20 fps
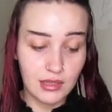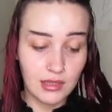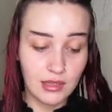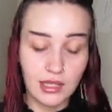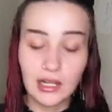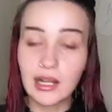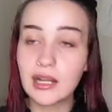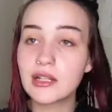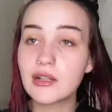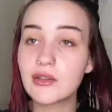
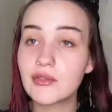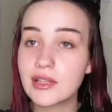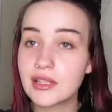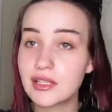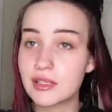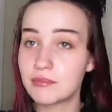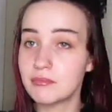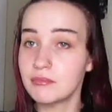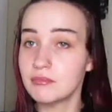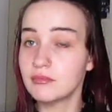Like, I know
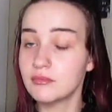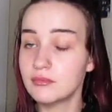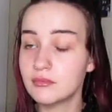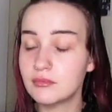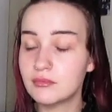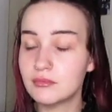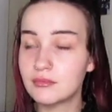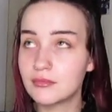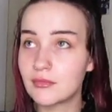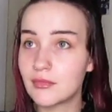
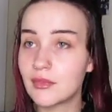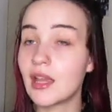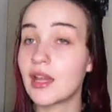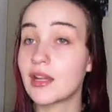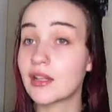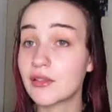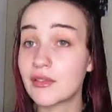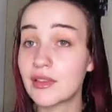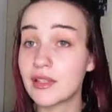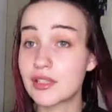
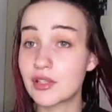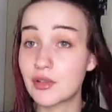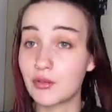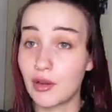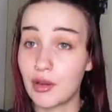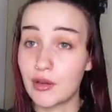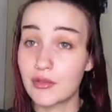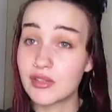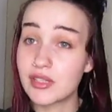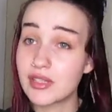that's
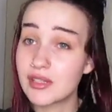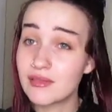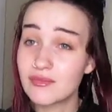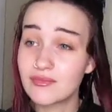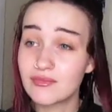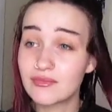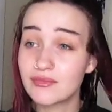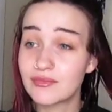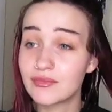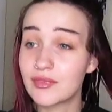gross
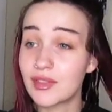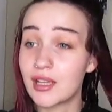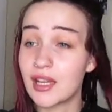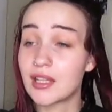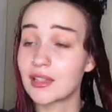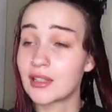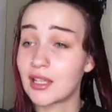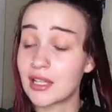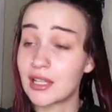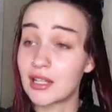
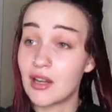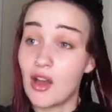and like an